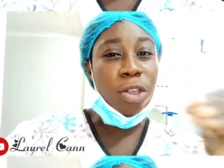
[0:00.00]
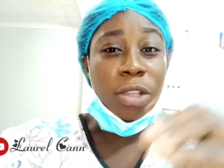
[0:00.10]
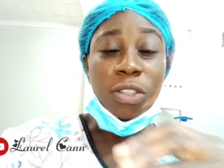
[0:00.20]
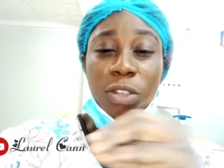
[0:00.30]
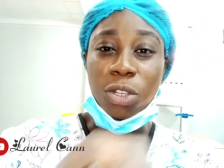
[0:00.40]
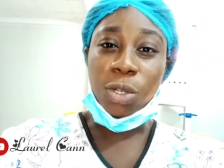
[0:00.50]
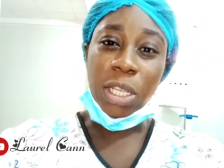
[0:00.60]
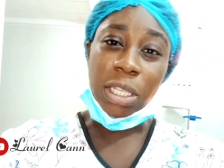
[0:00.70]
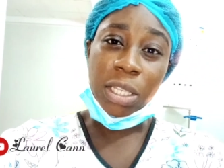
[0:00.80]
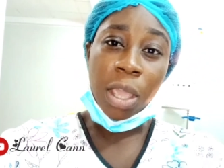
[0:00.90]
going to do
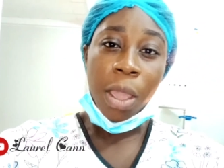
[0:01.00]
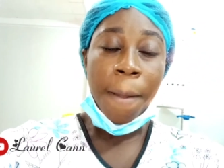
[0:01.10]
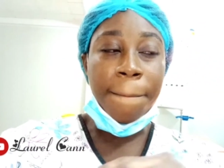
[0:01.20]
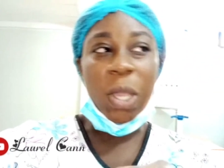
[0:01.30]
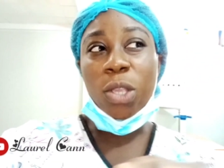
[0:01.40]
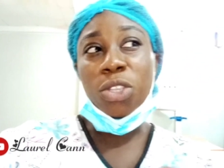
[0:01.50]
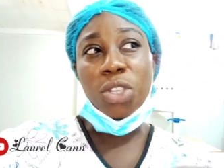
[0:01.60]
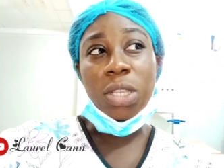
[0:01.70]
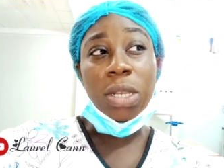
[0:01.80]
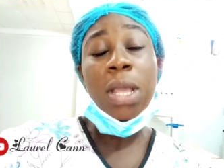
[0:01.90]
this? Because
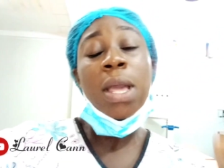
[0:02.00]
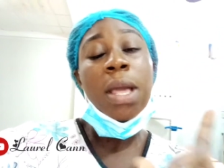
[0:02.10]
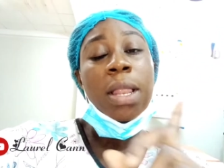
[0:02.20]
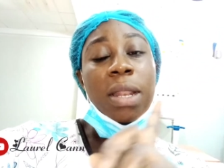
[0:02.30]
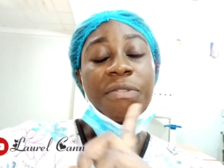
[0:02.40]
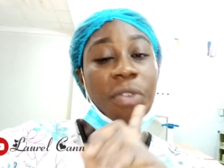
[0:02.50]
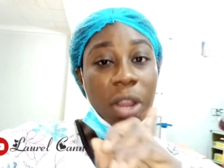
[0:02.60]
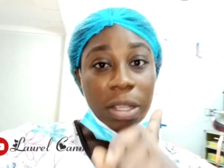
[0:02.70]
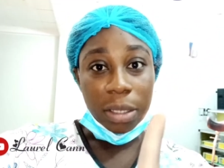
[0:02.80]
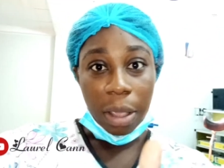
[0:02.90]
you did,
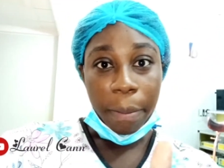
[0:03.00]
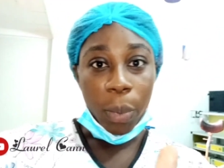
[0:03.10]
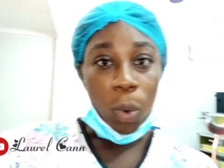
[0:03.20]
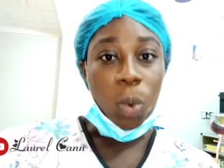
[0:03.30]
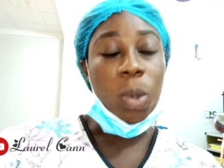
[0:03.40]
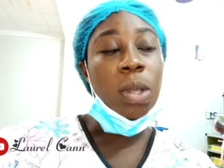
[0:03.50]
for example,